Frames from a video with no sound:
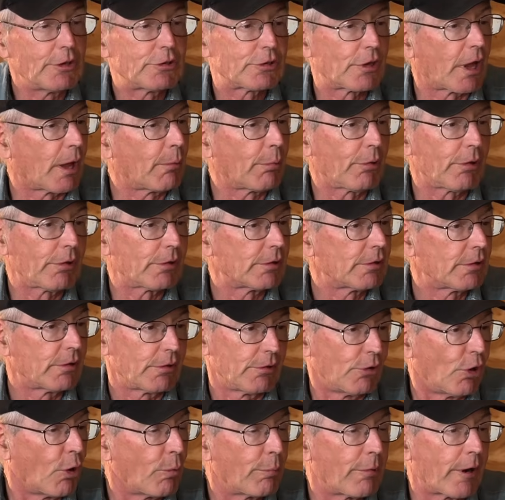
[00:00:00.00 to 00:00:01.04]
stubble,
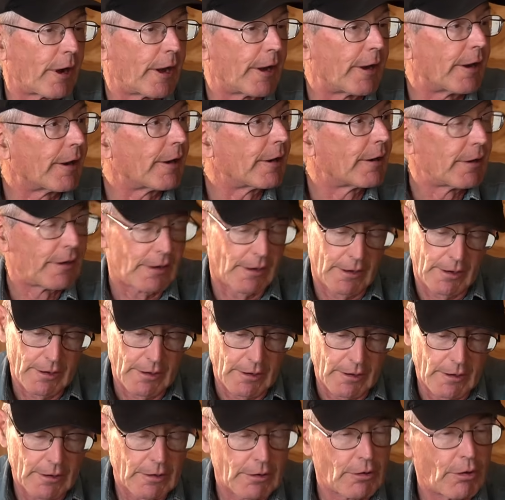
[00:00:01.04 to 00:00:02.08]
no-brainer.
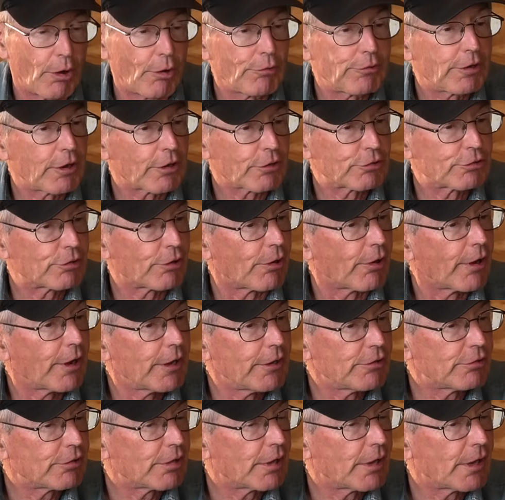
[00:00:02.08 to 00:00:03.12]
No-till
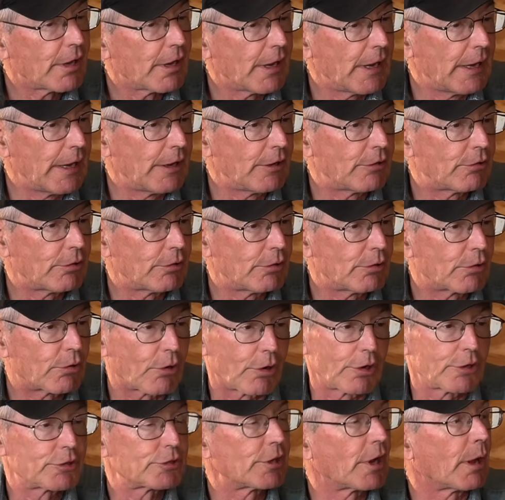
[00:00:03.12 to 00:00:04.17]
soys into
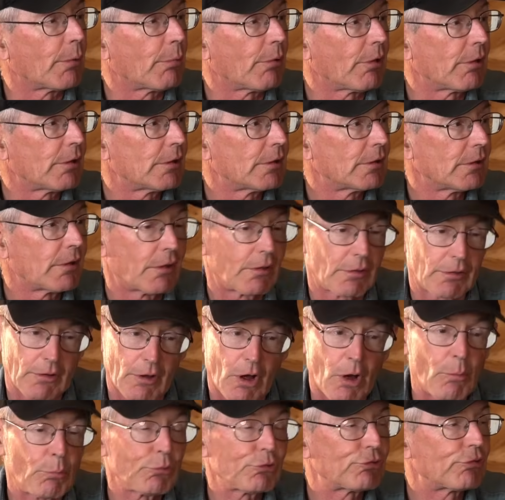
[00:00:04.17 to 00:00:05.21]
corn stubble,
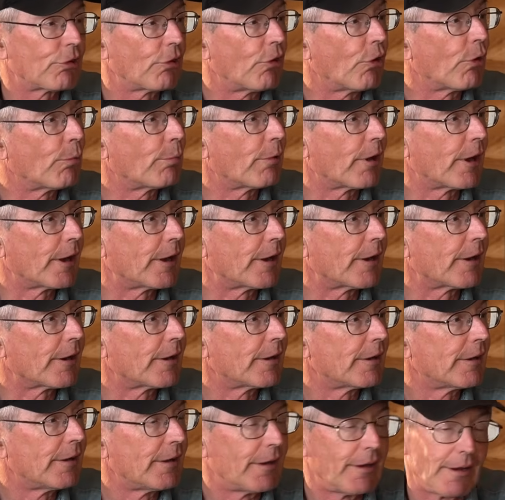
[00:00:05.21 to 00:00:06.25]
almost a no-brainer.
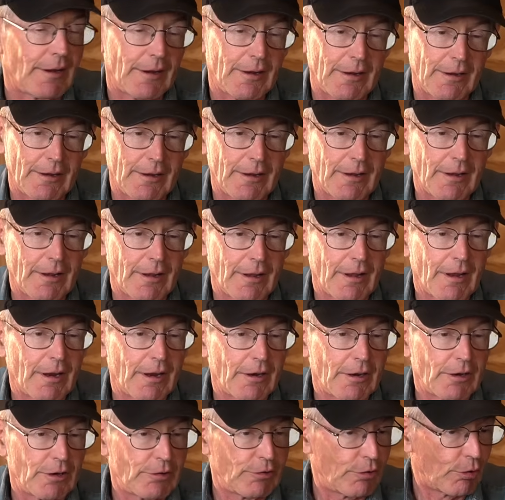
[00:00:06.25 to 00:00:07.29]

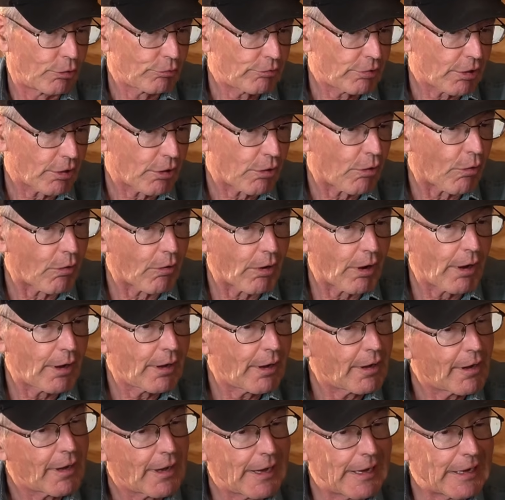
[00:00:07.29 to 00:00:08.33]
No-till
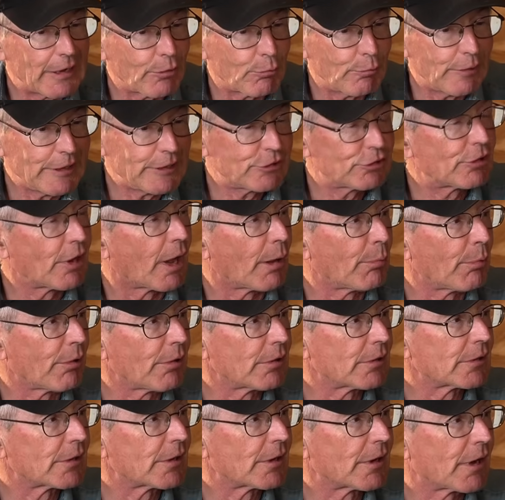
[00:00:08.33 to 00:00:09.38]
corn into wheat
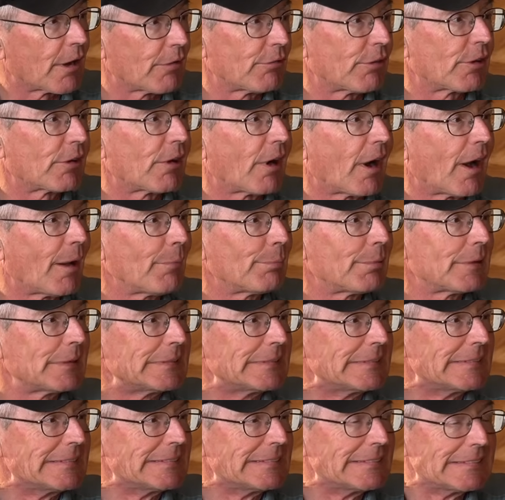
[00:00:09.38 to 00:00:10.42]
stubble, cover crop,
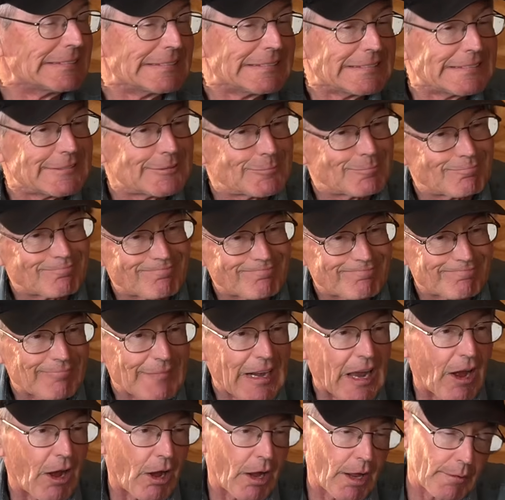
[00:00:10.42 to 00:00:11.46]

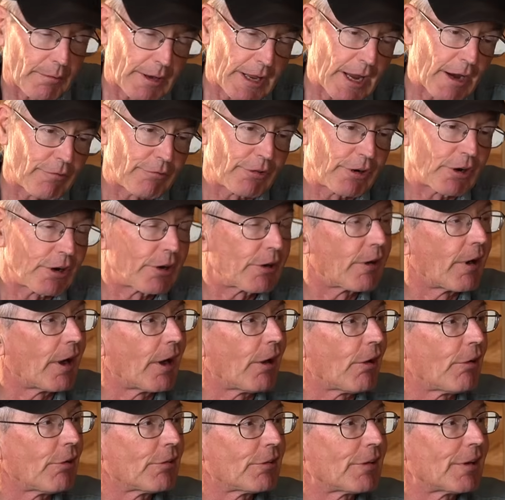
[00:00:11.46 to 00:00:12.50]
on heavier
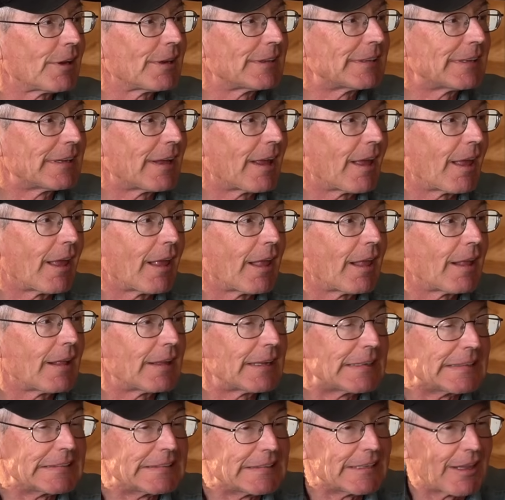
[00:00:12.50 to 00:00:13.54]
ground,
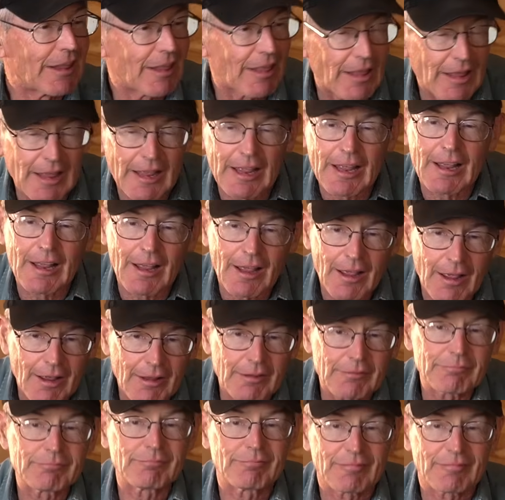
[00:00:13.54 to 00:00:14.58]
and